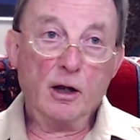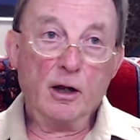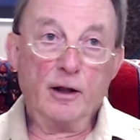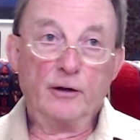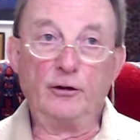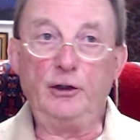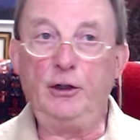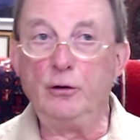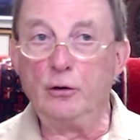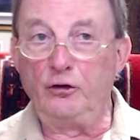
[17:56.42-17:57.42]
It's a
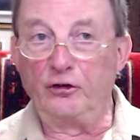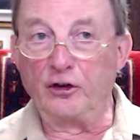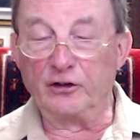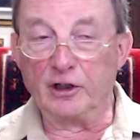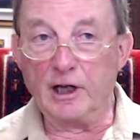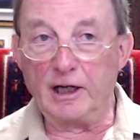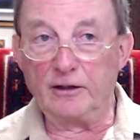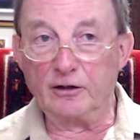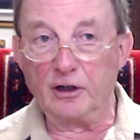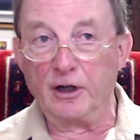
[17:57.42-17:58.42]
huge disconnect,
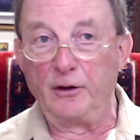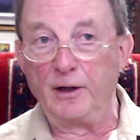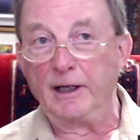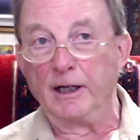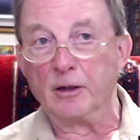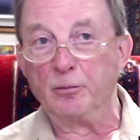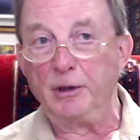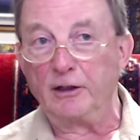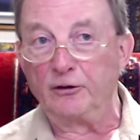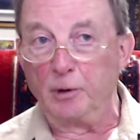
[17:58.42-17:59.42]
and I think it can be
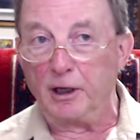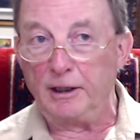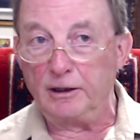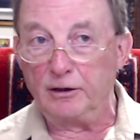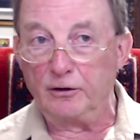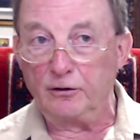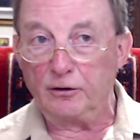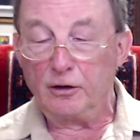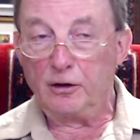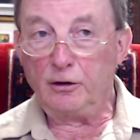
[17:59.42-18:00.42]
explained
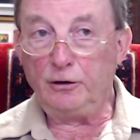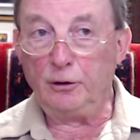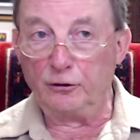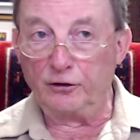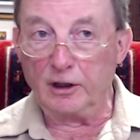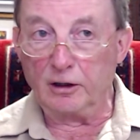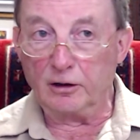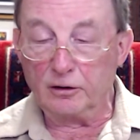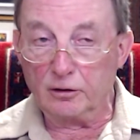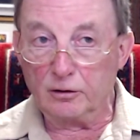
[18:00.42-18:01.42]
using
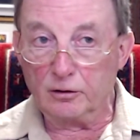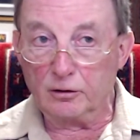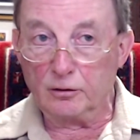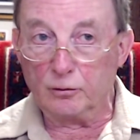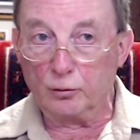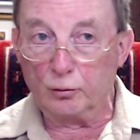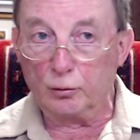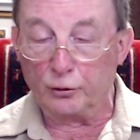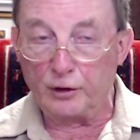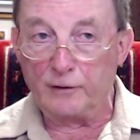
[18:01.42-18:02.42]
what I've